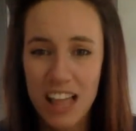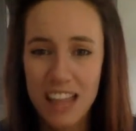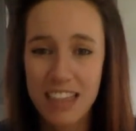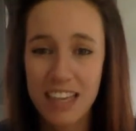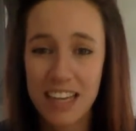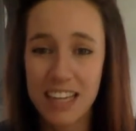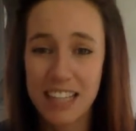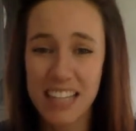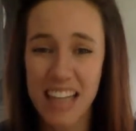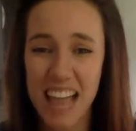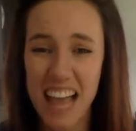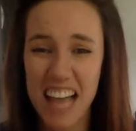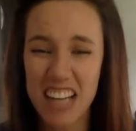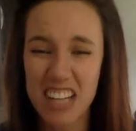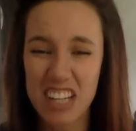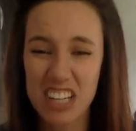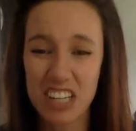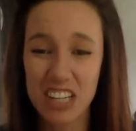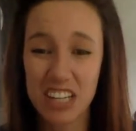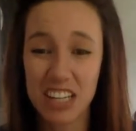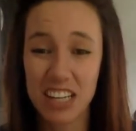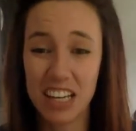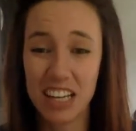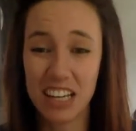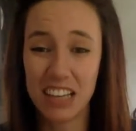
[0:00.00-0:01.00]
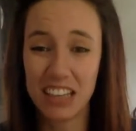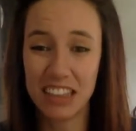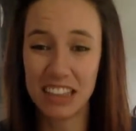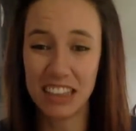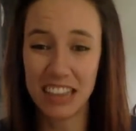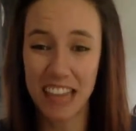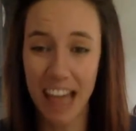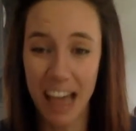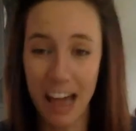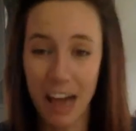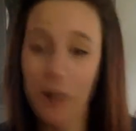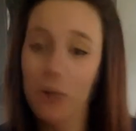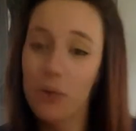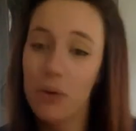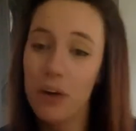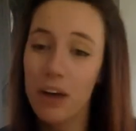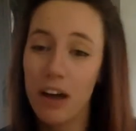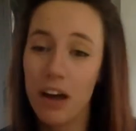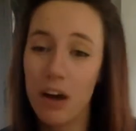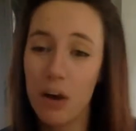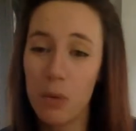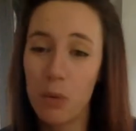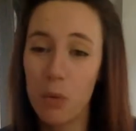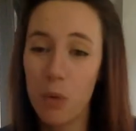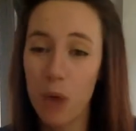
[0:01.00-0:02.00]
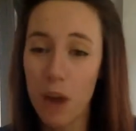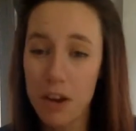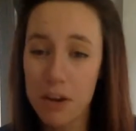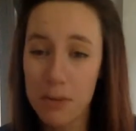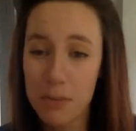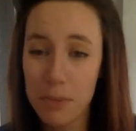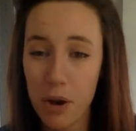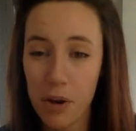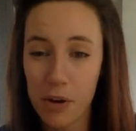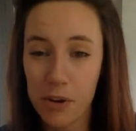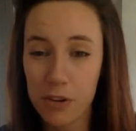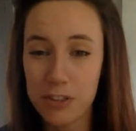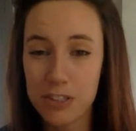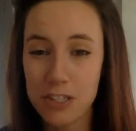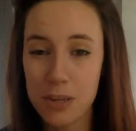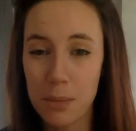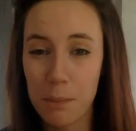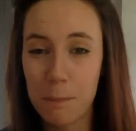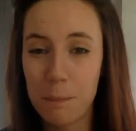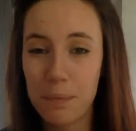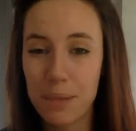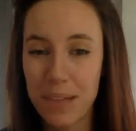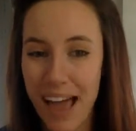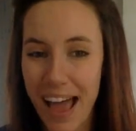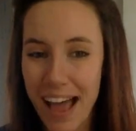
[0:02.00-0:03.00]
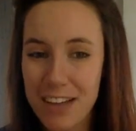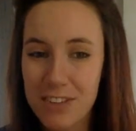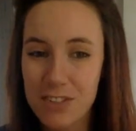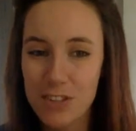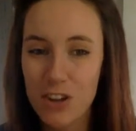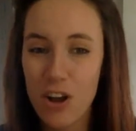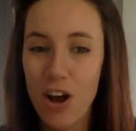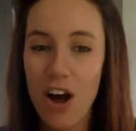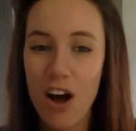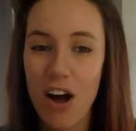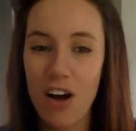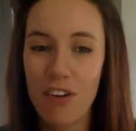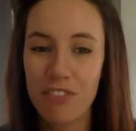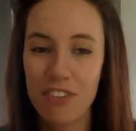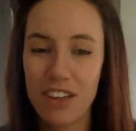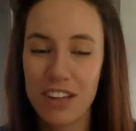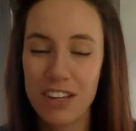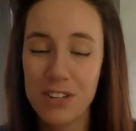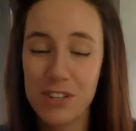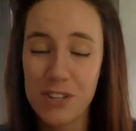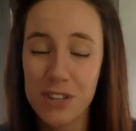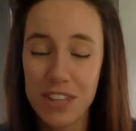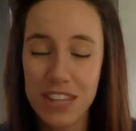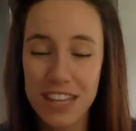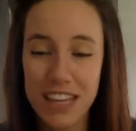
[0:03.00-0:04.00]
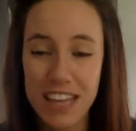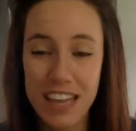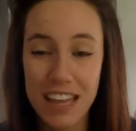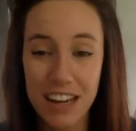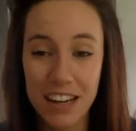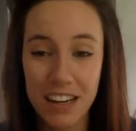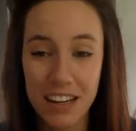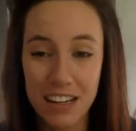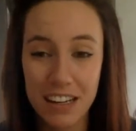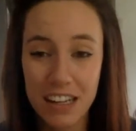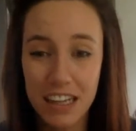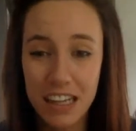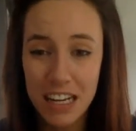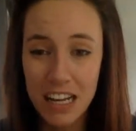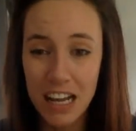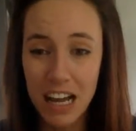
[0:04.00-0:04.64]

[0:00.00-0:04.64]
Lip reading: that it's actually going to allow a water bottle to blast off into the air